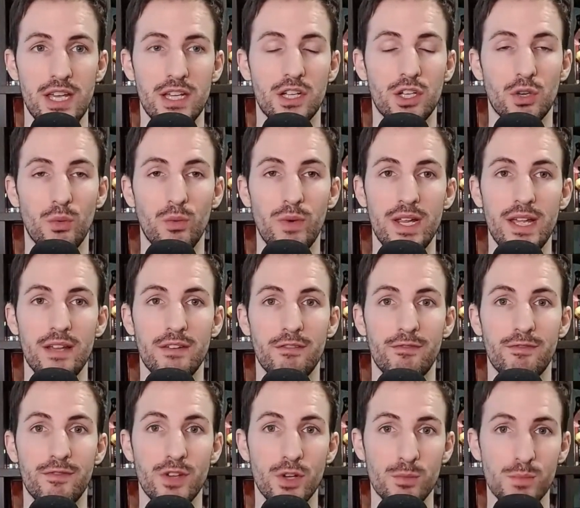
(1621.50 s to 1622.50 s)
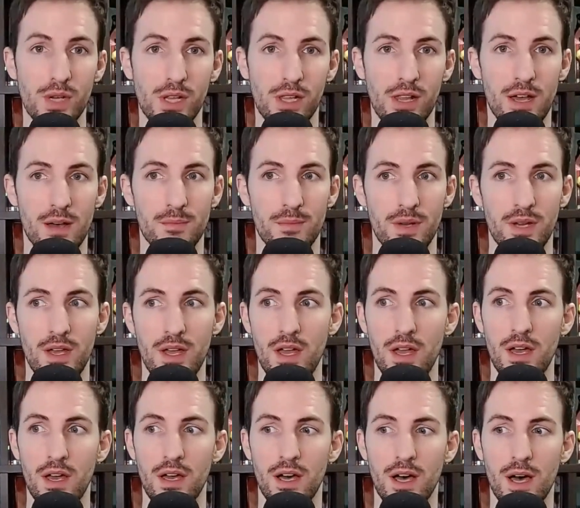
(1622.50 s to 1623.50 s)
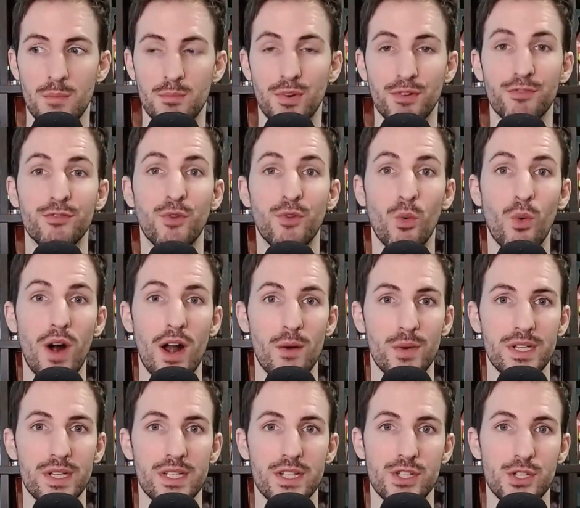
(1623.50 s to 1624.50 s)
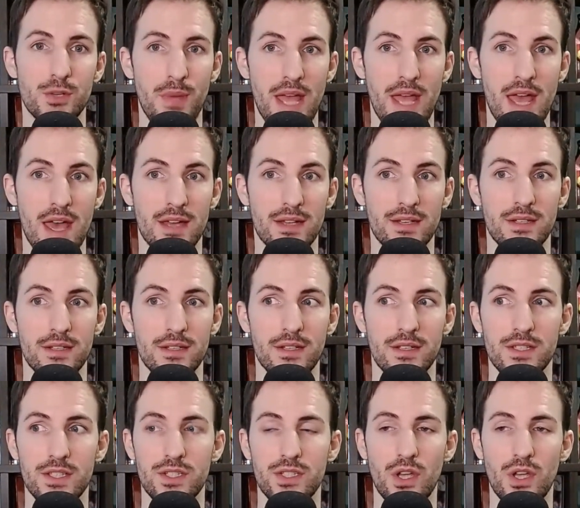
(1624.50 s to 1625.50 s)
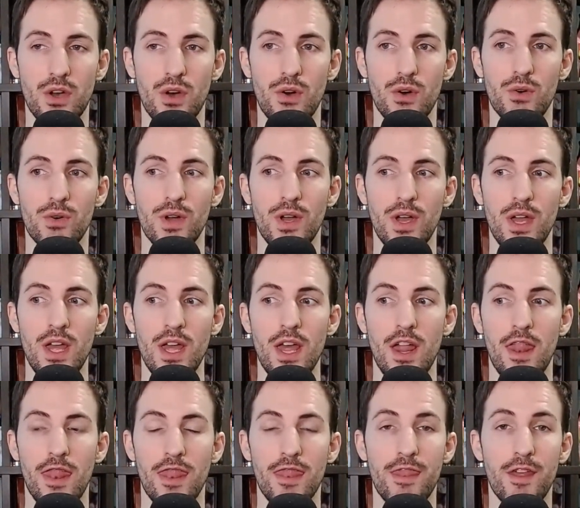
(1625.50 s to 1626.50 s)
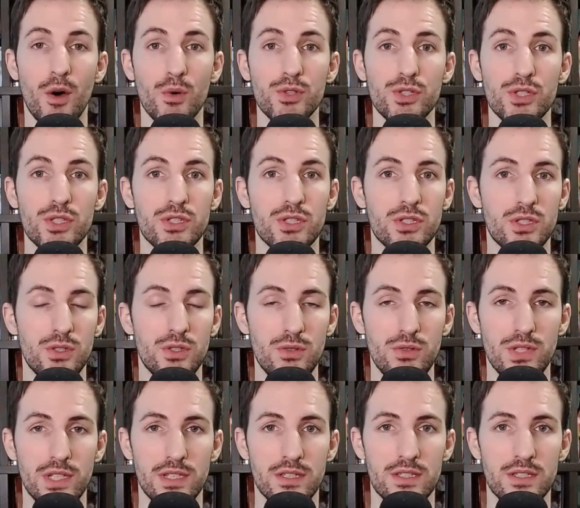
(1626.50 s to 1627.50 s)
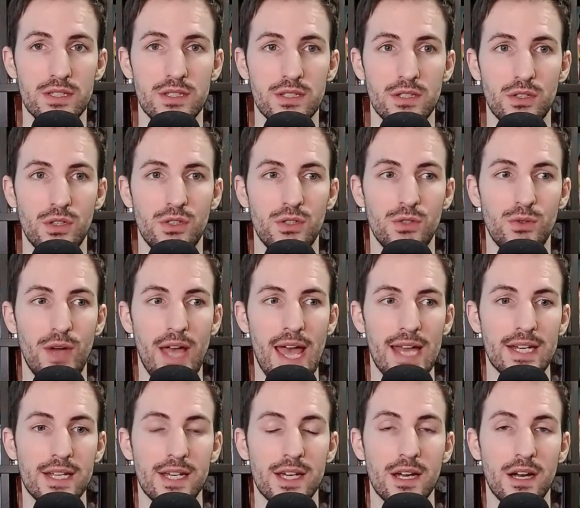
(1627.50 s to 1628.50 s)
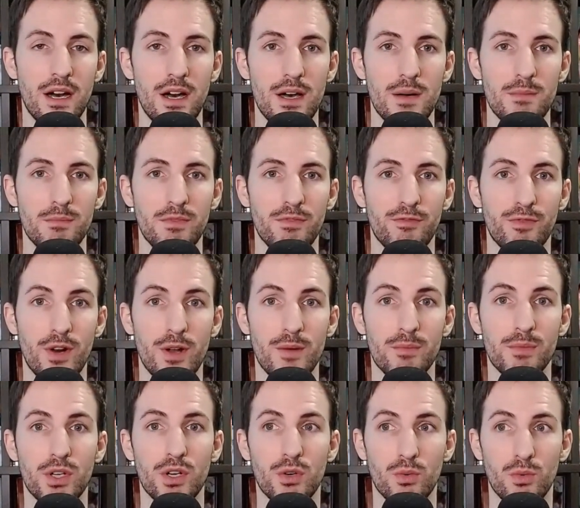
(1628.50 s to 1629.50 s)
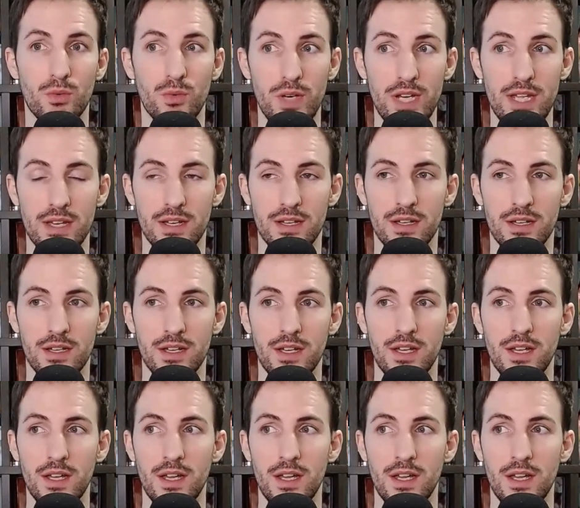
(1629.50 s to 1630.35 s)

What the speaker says: a Korean film club before I went to Japan. So those students who had come from Korea